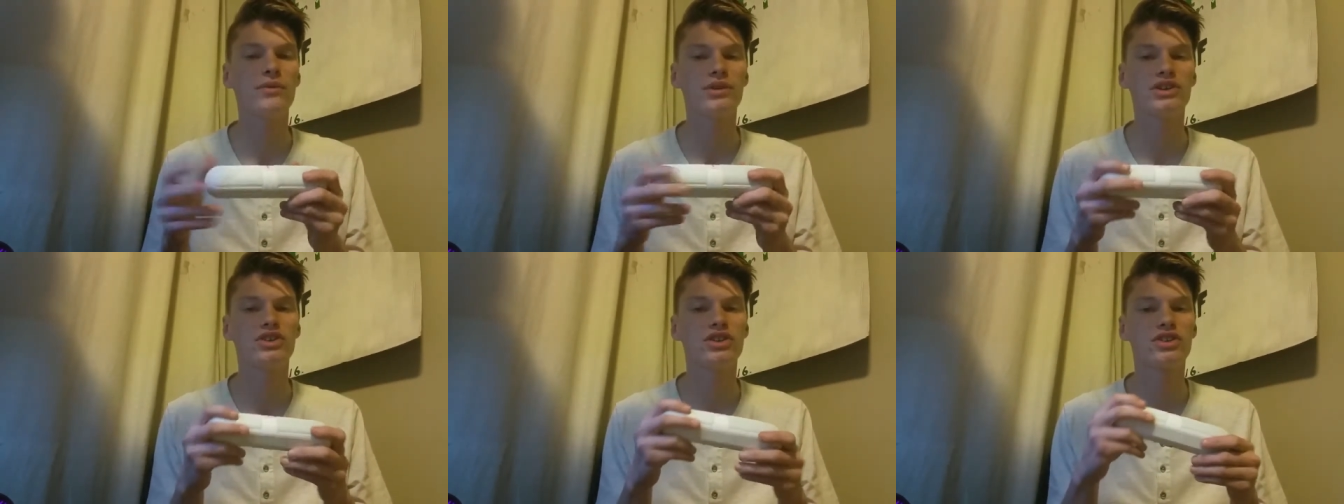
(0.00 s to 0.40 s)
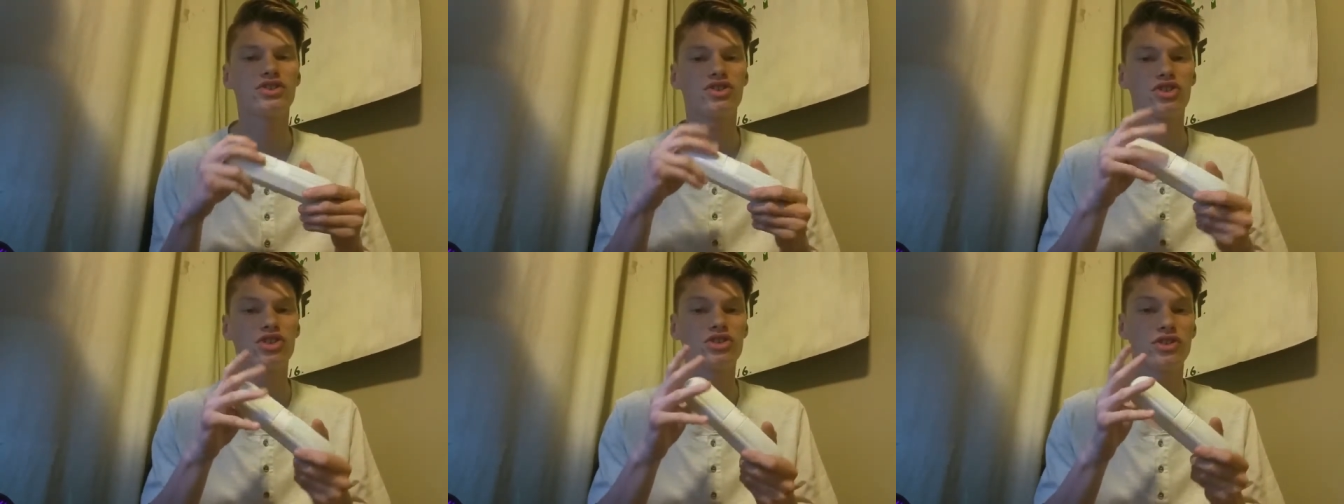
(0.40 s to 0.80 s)
which you can
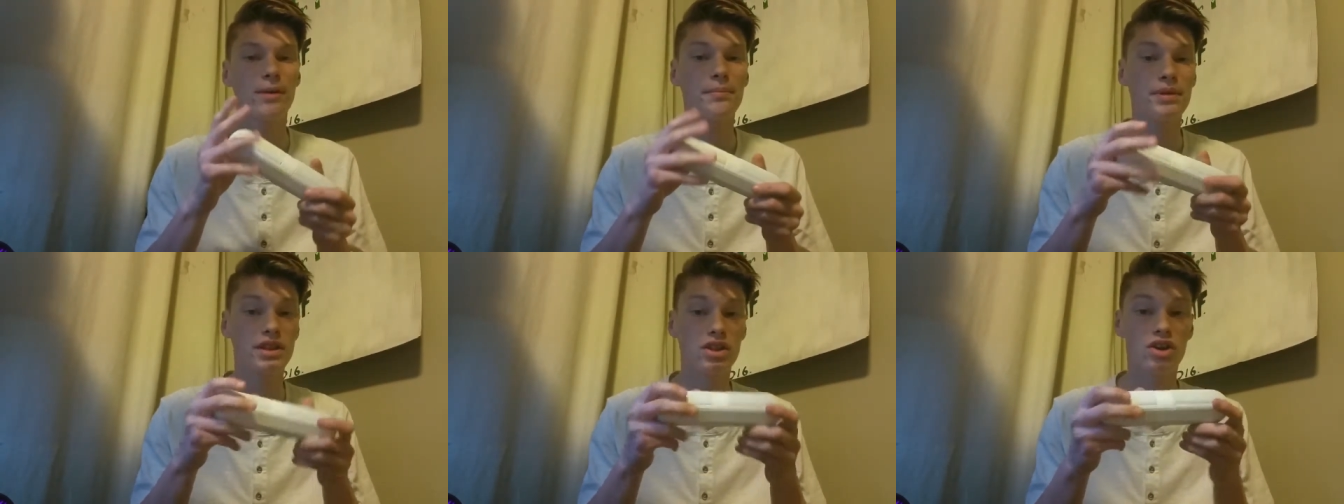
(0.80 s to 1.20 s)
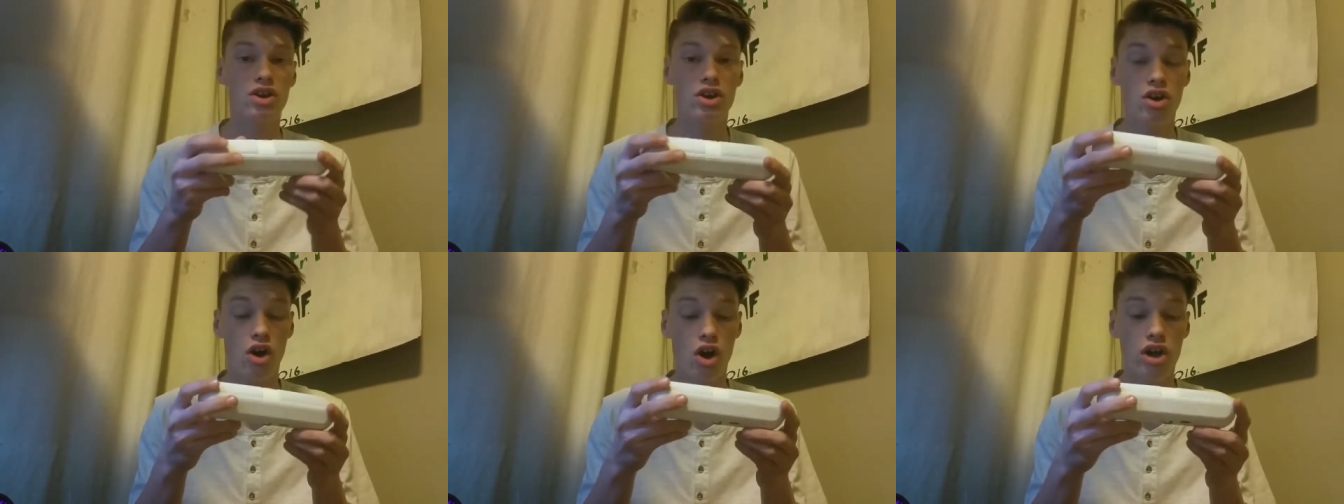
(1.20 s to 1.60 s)
search up and look
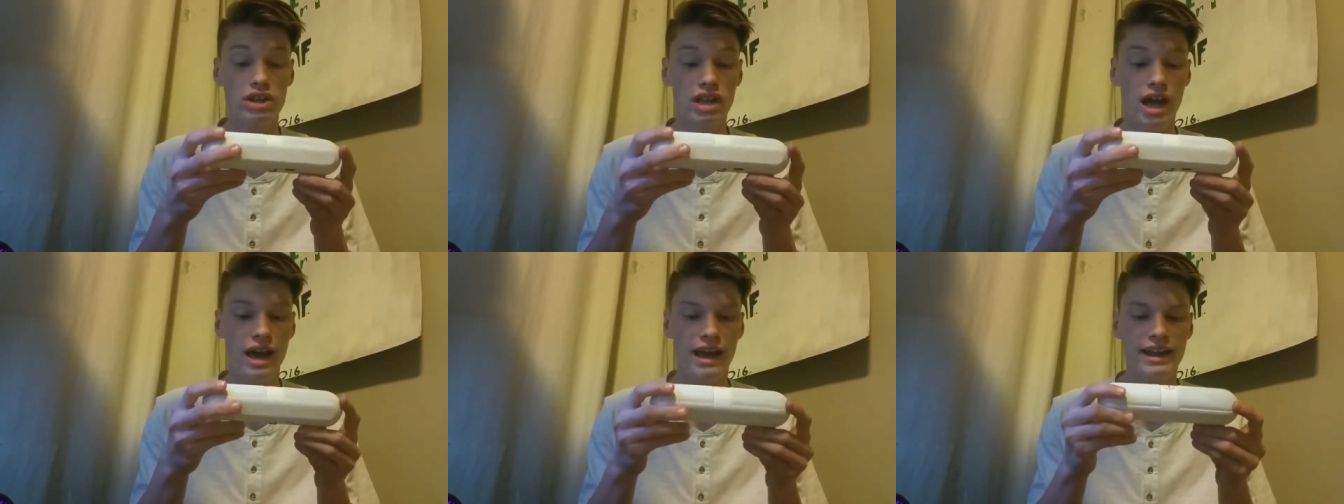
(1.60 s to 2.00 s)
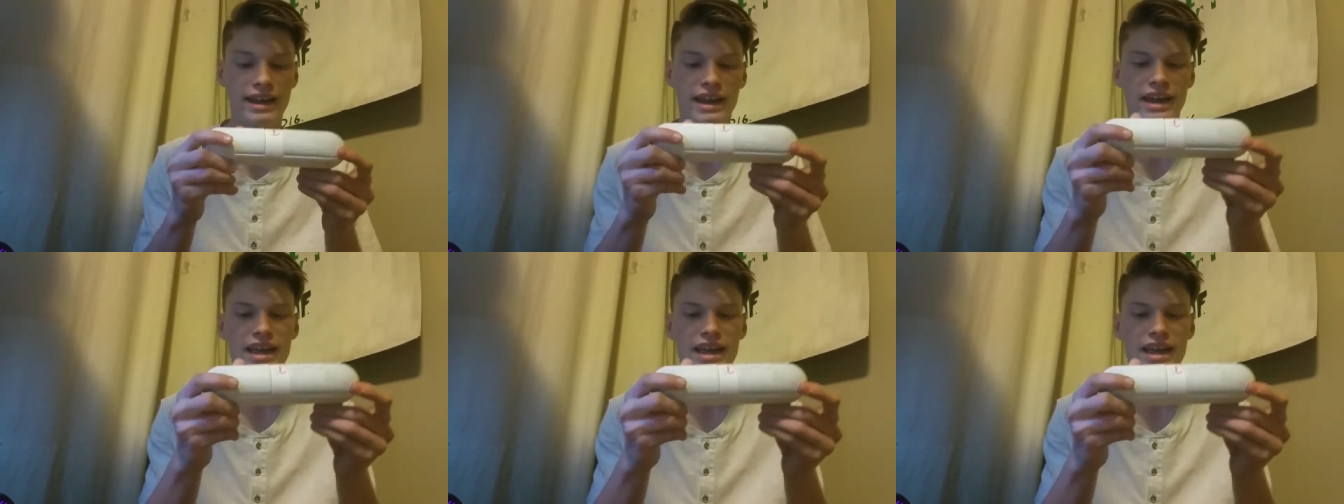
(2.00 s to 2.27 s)
online.